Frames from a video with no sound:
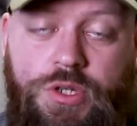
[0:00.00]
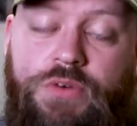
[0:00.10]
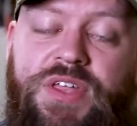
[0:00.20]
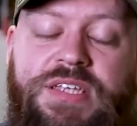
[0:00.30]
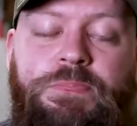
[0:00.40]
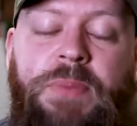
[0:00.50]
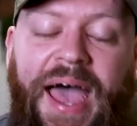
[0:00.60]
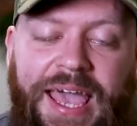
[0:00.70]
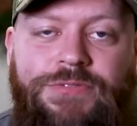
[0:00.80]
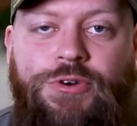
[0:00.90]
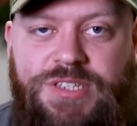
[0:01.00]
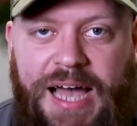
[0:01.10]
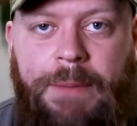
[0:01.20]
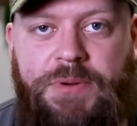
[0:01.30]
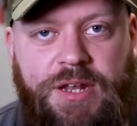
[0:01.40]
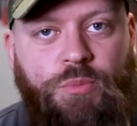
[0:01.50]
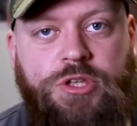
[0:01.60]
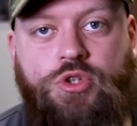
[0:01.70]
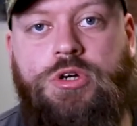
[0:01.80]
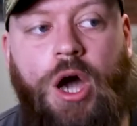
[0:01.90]
So if this behavior is happening
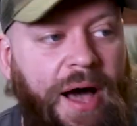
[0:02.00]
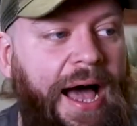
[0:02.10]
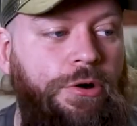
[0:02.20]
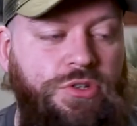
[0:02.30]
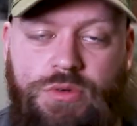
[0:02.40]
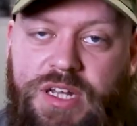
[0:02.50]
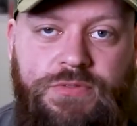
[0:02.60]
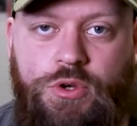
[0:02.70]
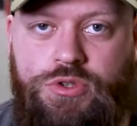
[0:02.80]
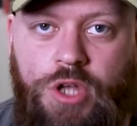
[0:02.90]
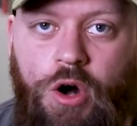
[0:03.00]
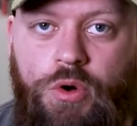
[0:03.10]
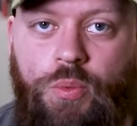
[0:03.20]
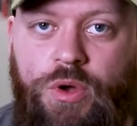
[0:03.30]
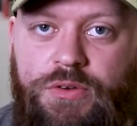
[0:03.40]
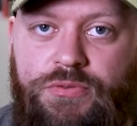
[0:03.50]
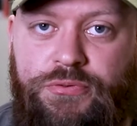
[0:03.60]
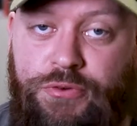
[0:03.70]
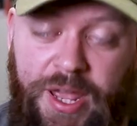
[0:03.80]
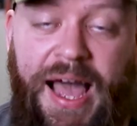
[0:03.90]
when you go out and you leave your dog with
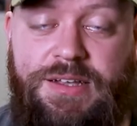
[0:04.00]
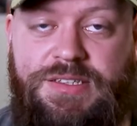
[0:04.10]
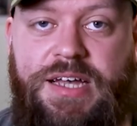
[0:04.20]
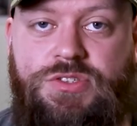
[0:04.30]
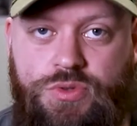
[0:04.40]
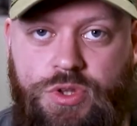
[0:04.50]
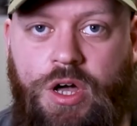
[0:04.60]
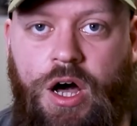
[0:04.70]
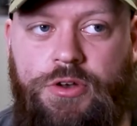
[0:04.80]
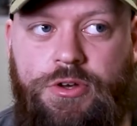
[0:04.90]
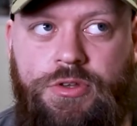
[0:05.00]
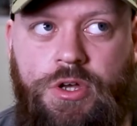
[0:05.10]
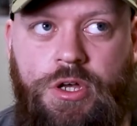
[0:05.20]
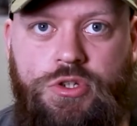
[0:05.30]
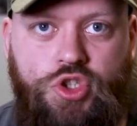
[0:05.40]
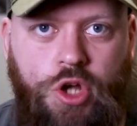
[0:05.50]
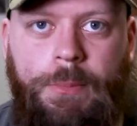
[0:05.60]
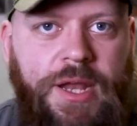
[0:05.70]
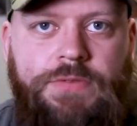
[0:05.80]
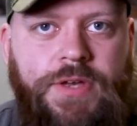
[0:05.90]
free access to the garden,
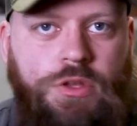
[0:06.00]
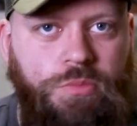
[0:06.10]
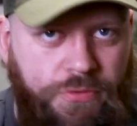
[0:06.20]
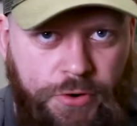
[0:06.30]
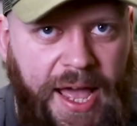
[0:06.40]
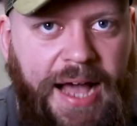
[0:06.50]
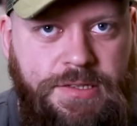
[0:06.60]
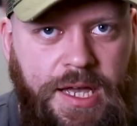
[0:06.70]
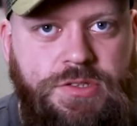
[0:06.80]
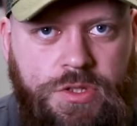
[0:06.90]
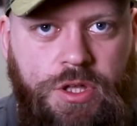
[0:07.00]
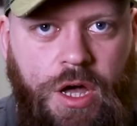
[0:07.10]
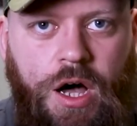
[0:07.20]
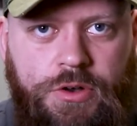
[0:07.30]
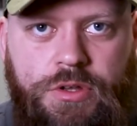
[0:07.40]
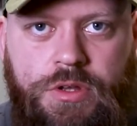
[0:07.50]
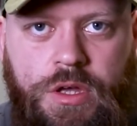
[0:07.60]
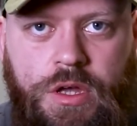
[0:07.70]
stop leaving them with free access to the garden.